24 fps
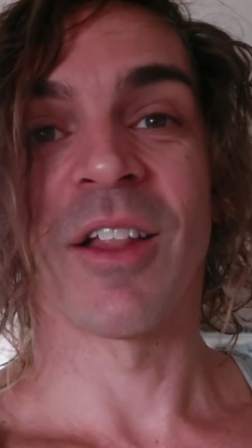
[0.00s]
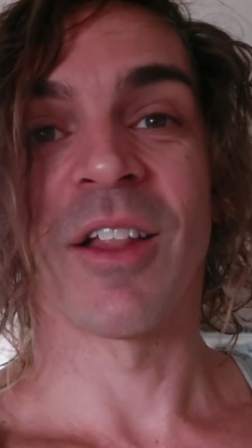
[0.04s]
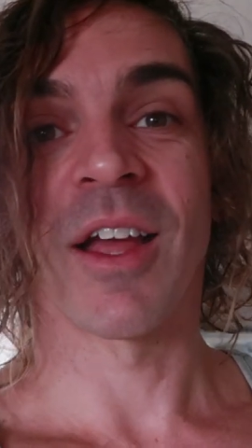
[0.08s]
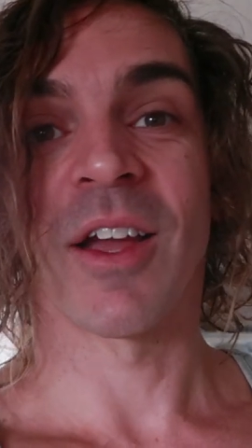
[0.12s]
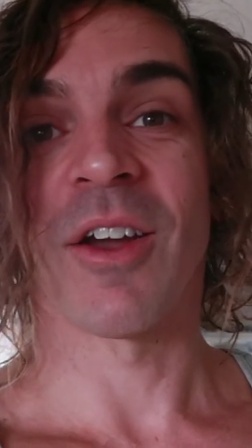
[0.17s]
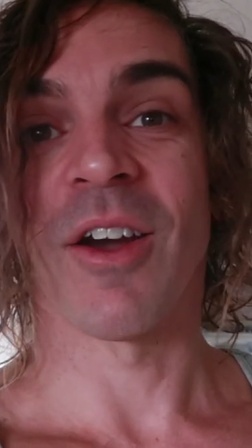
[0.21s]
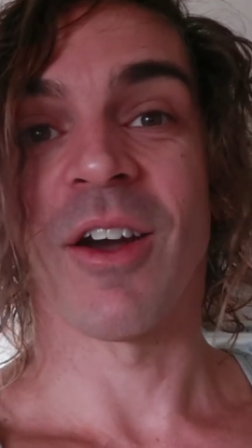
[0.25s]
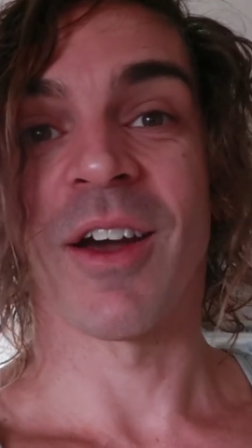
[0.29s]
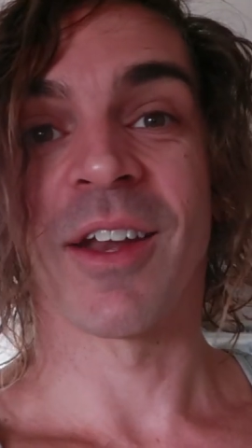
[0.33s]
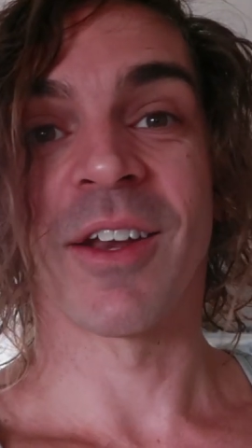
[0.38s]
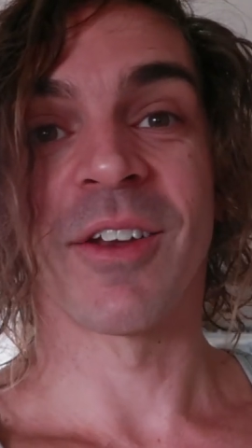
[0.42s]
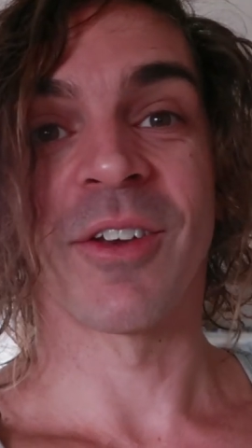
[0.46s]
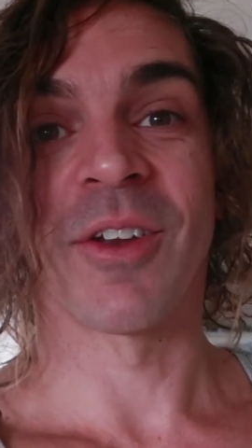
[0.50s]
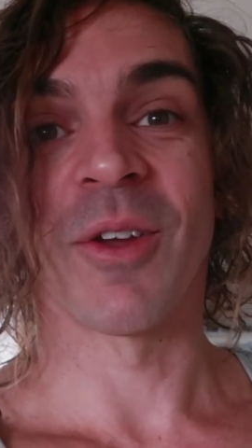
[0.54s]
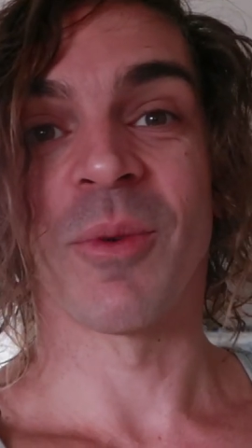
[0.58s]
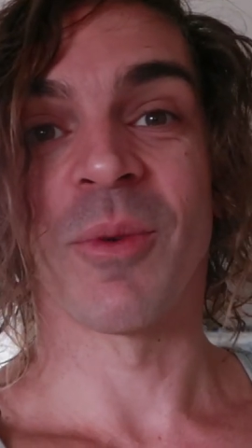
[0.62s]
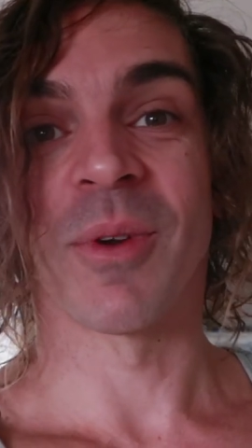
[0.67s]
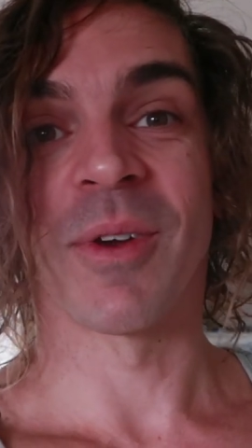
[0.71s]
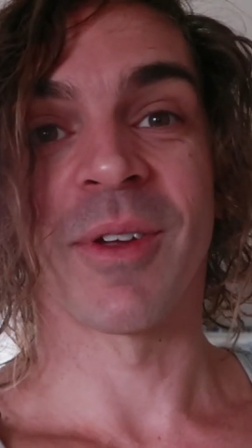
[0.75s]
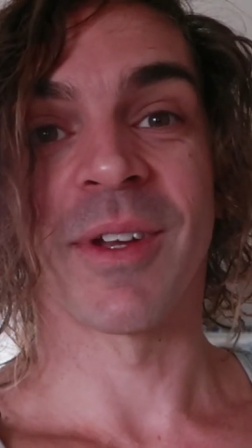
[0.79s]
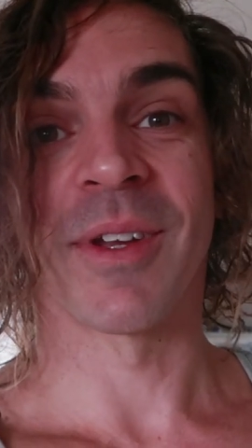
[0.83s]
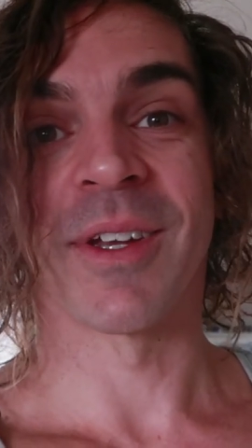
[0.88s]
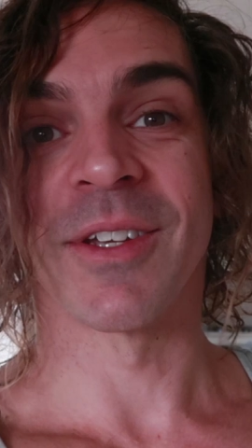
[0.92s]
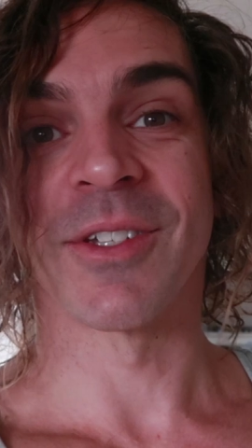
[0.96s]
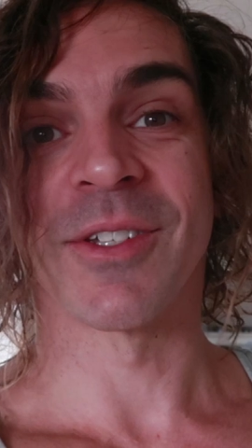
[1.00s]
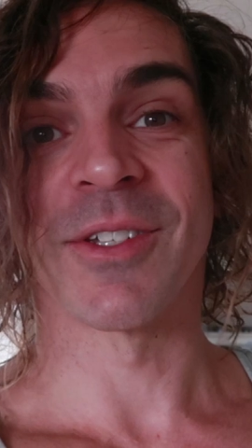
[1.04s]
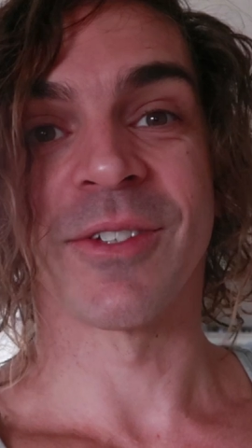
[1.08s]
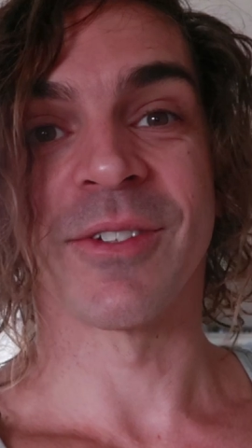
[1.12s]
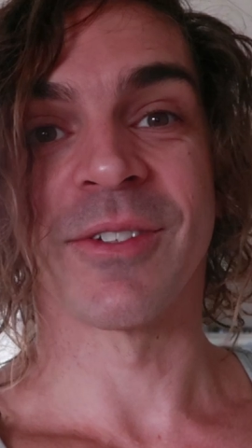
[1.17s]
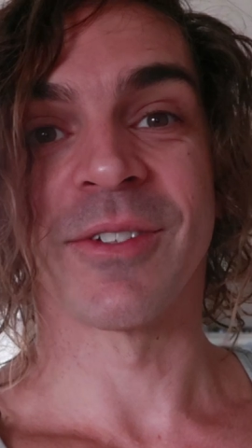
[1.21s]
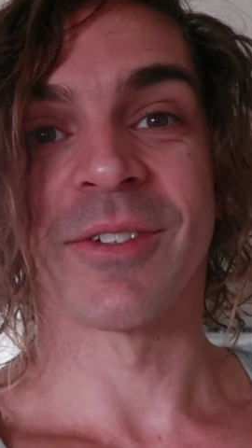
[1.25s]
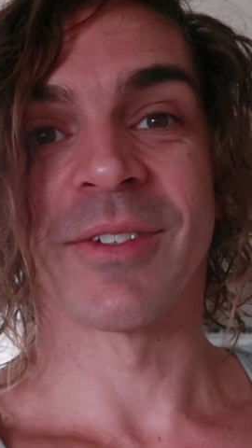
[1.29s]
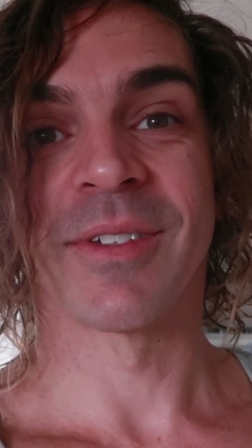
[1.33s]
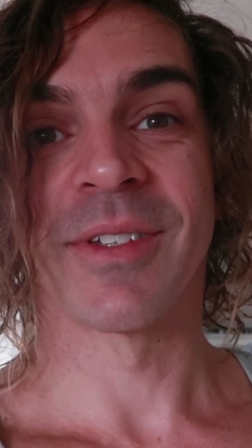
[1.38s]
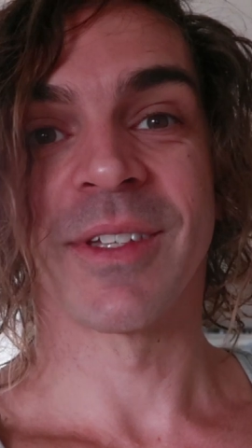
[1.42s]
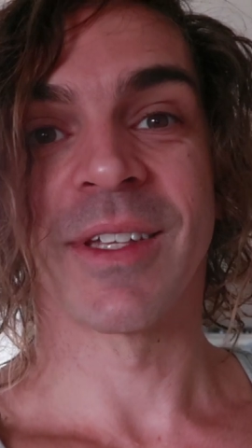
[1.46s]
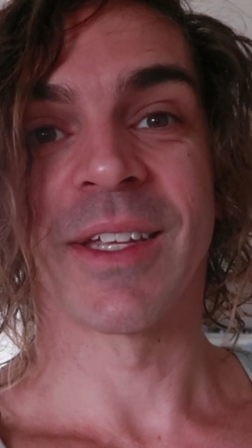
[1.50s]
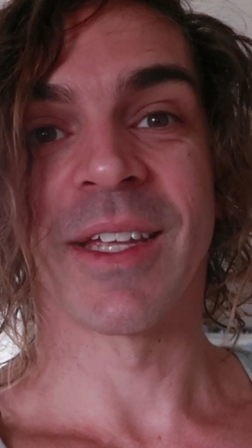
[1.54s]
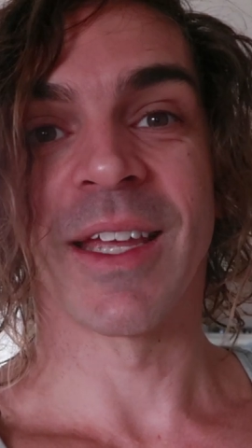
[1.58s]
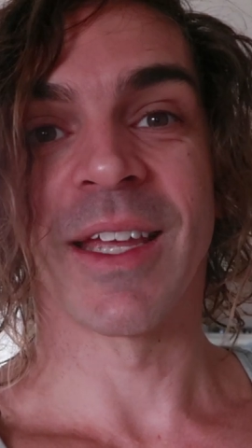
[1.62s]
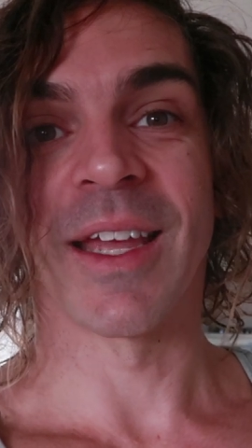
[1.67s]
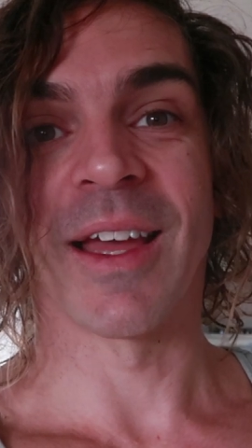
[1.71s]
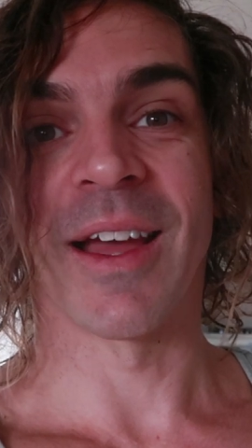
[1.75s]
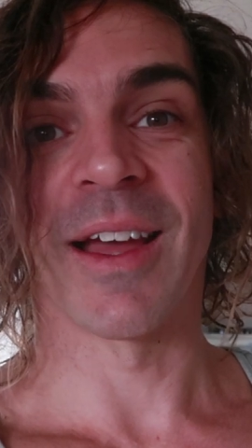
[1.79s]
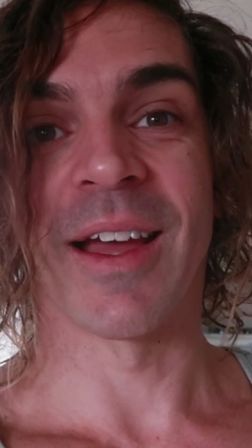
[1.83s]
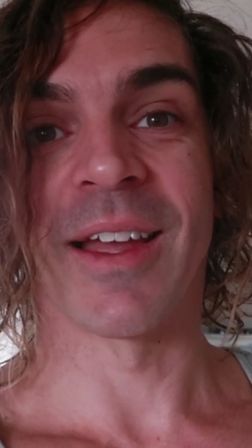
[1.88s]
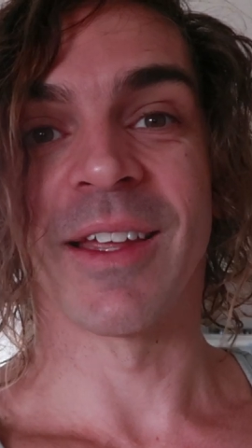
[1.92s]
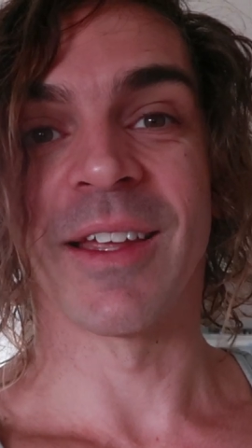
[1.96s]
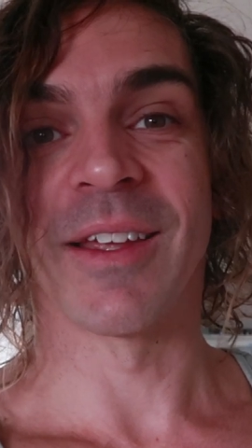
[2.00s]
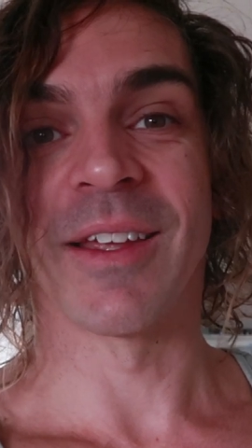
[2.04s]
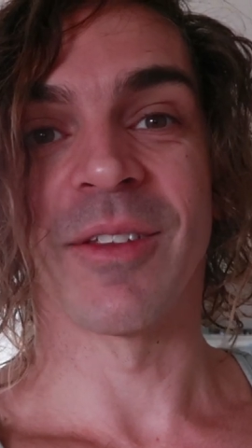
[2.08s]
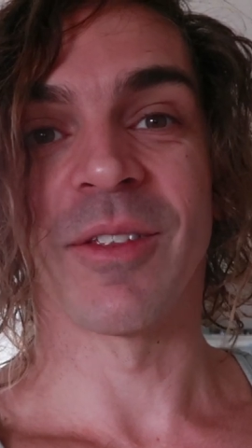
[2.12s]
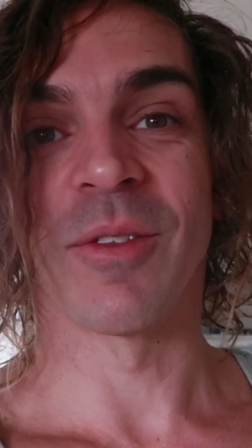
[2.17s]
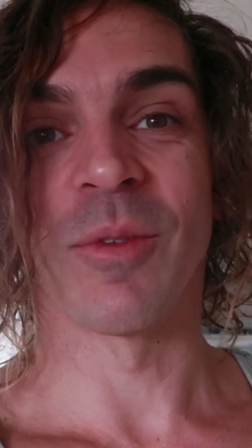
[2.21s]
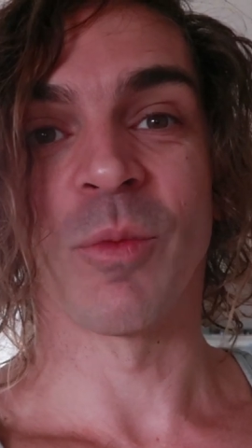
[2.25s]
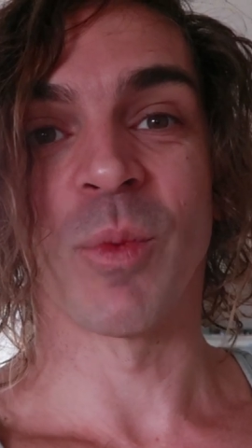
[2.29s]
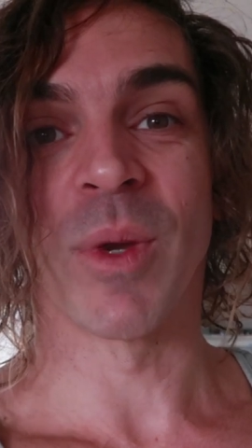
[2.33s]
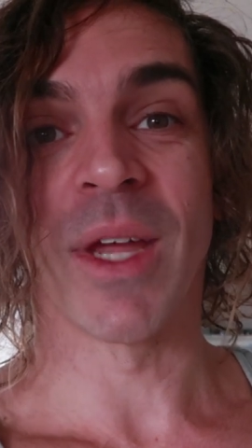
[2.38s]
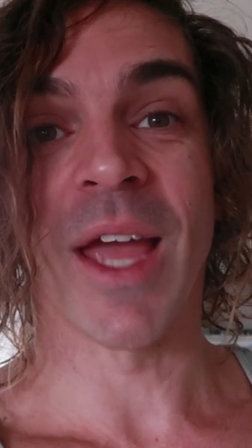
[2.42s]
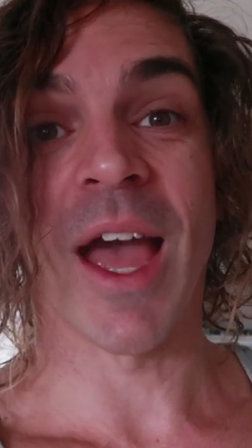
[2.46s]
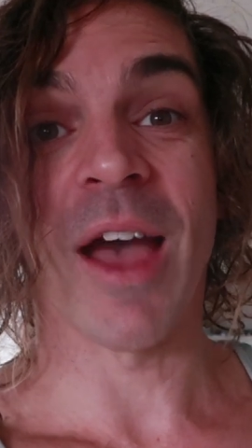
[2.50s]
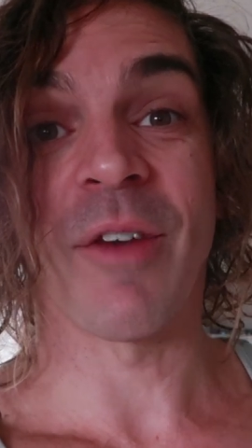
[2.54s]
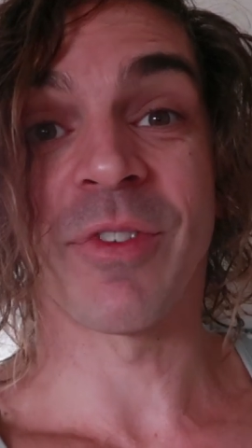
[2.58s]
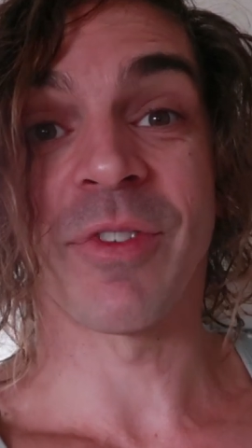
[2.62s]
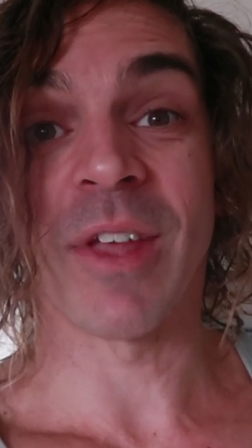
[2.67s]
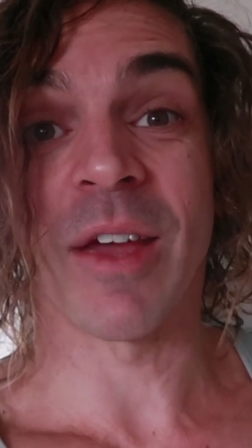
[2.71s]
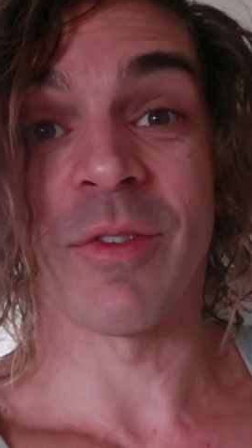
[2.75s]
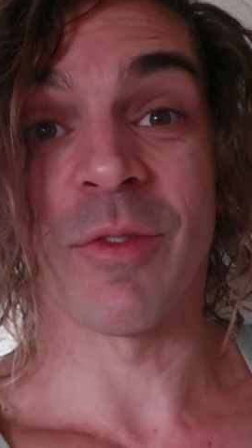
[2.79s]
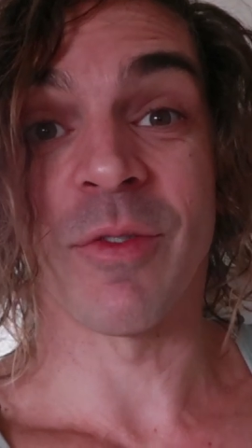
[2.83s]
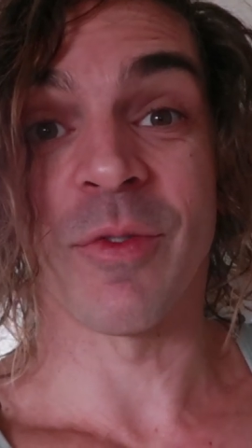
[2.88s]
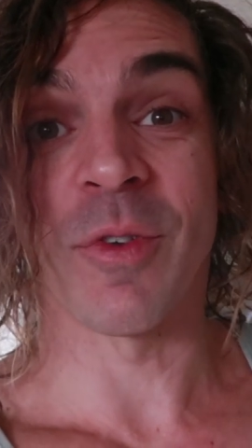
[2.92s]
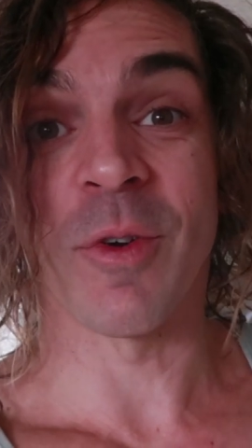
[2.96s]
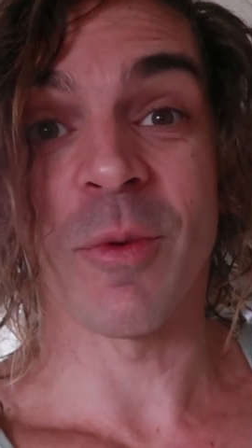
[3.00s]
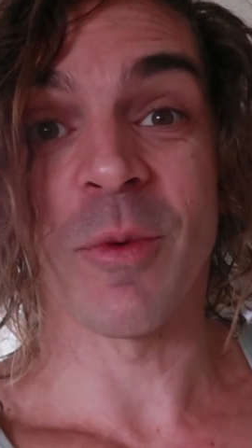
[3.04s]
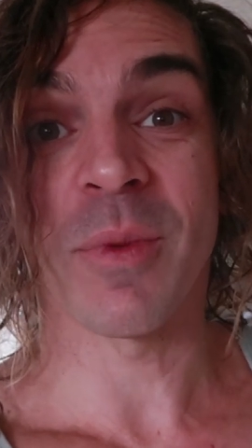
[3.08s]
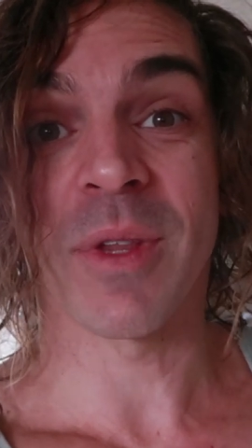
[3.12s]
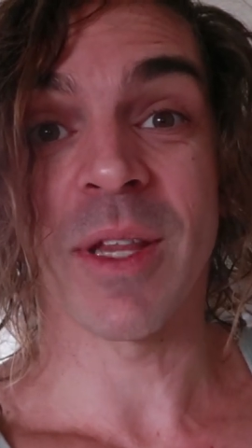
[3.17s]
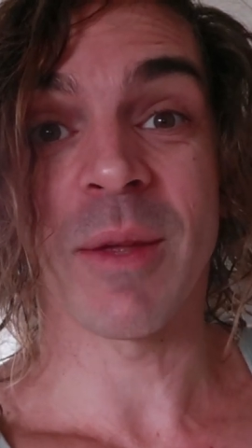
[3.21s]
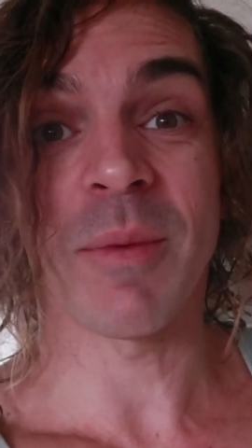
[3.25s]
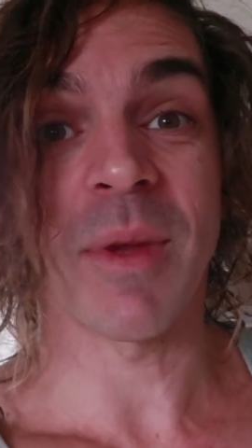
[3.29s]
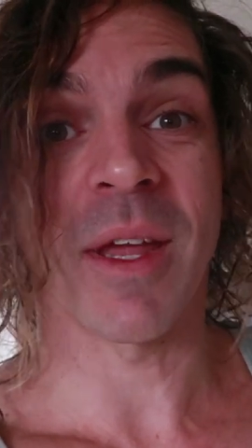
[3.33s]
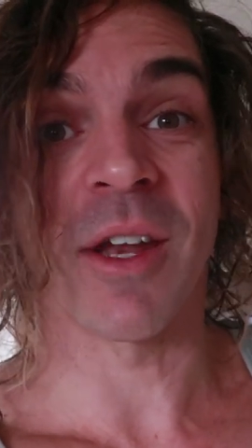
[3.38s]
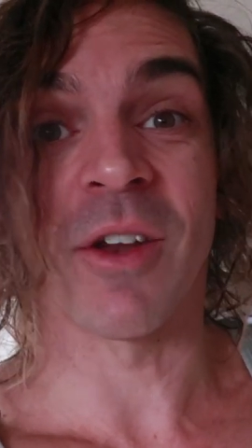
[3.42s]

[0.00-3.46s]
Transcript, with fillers: Like, I don't know what I'm going to do. We have to have a film clip,